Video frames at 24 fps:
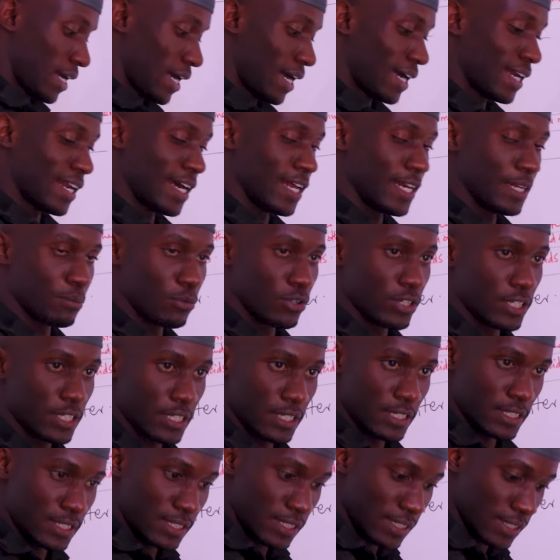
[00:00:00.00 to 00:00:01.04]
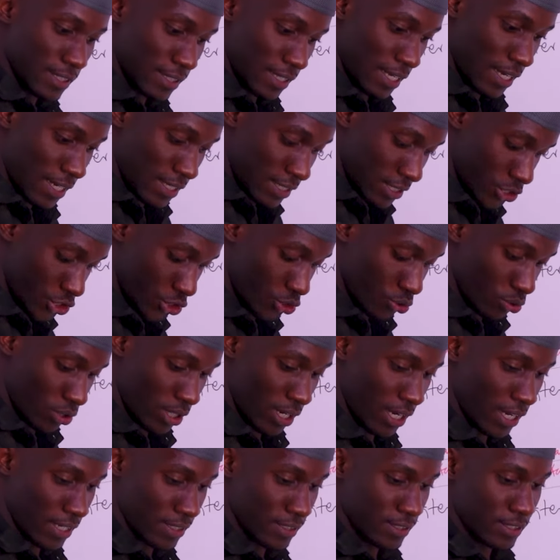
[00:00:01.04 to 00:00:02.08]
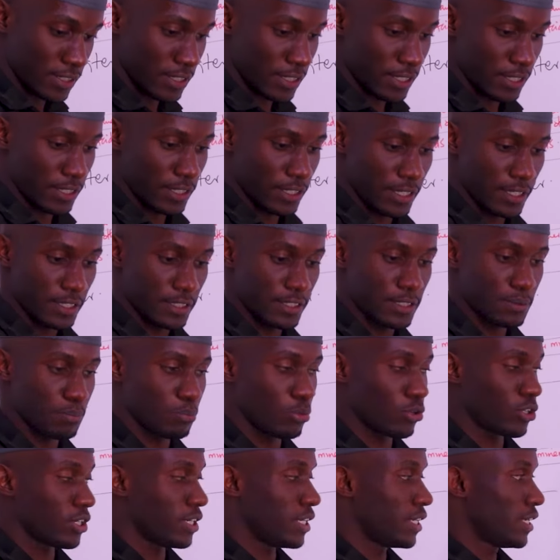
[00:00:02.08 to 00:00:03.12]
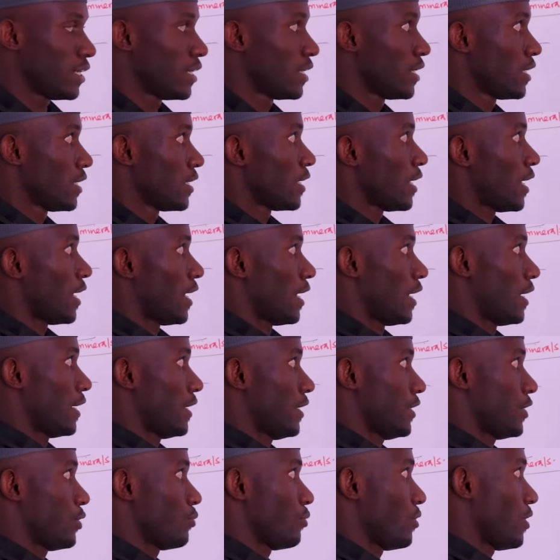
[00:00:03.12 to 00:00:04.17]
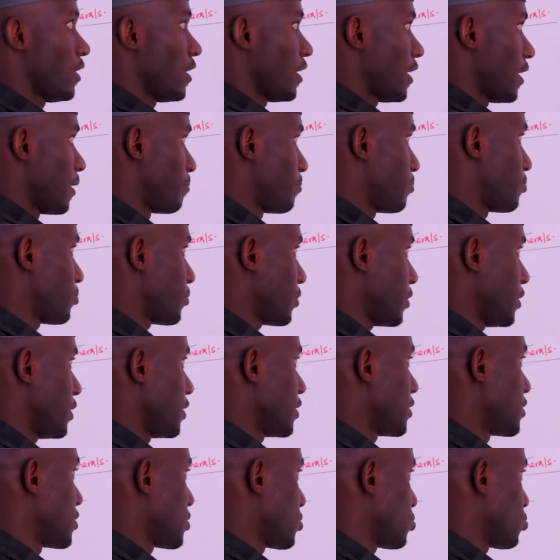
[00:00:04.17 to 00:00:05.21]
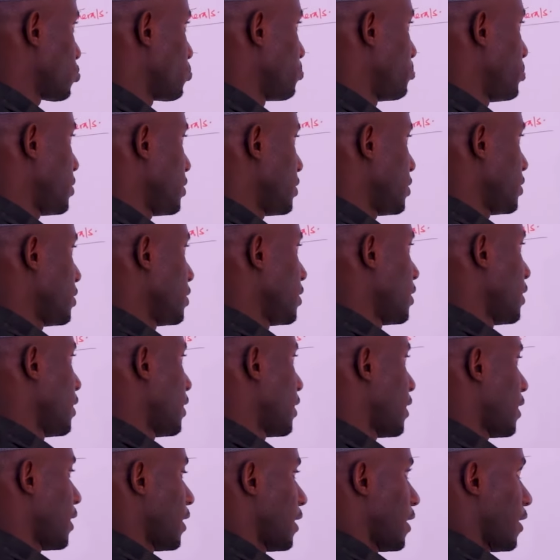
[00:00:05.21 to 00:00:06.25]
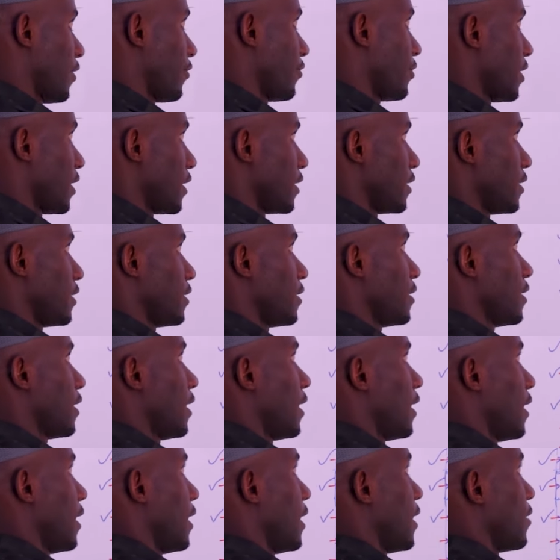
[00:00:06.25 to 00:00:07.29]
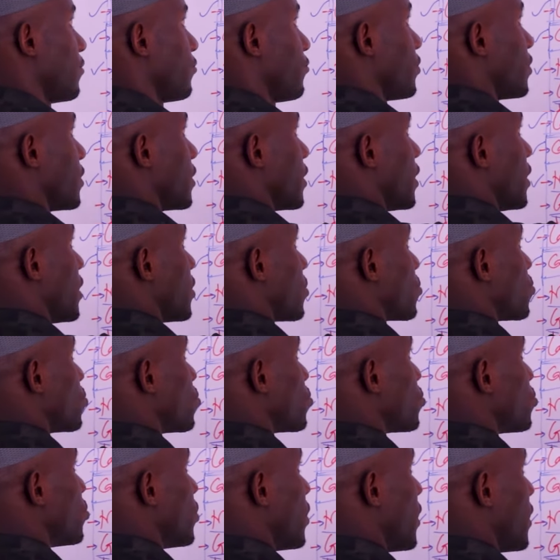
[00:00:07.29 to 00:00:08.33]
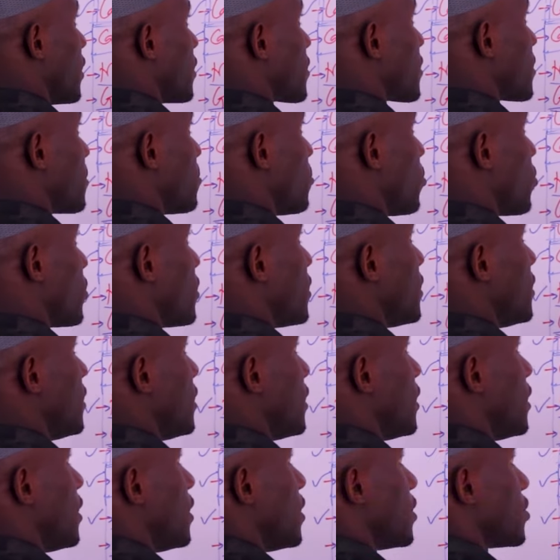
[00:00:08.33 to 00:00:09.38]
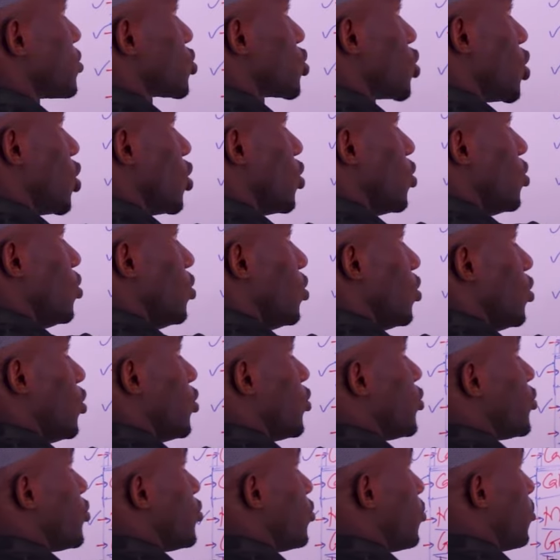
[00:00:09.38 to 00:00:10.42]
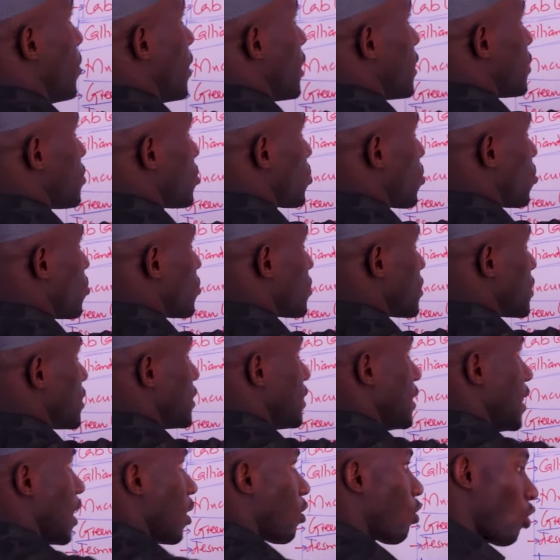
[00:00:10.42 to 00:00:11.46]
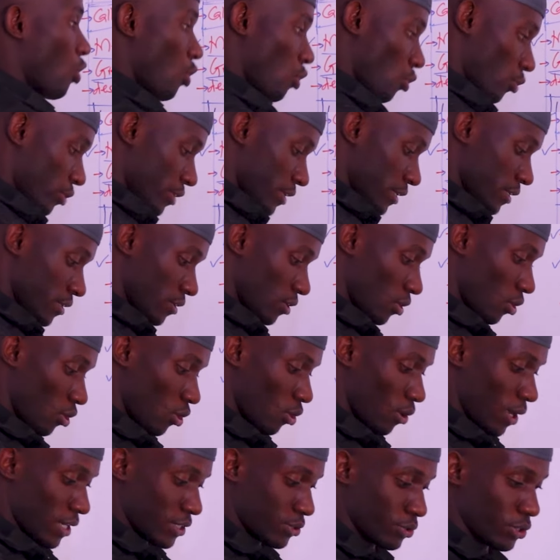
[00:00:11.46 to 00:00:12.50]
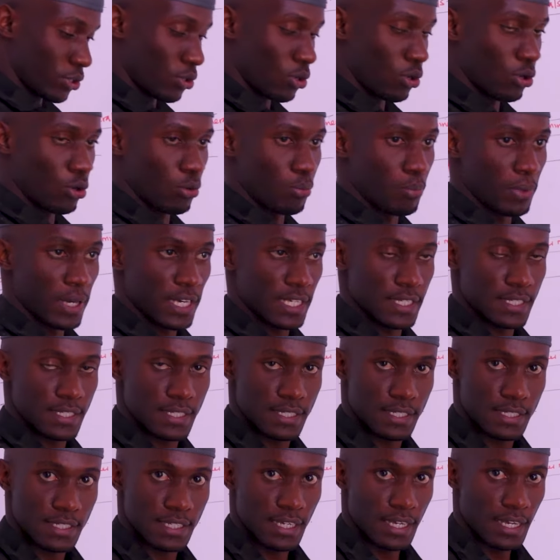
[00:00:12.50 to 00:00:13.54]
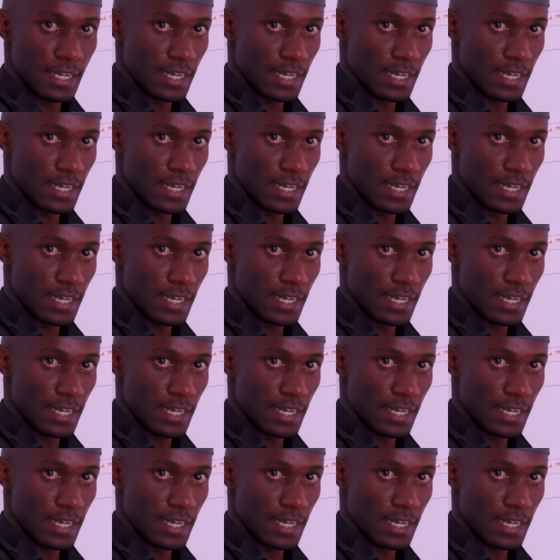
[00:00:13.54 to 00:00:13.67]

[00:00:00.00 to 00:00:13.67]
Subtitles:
An animal needs that sugars in its body. It will help it to be having a good, healthy body. So you might consider corn, or what we call maize.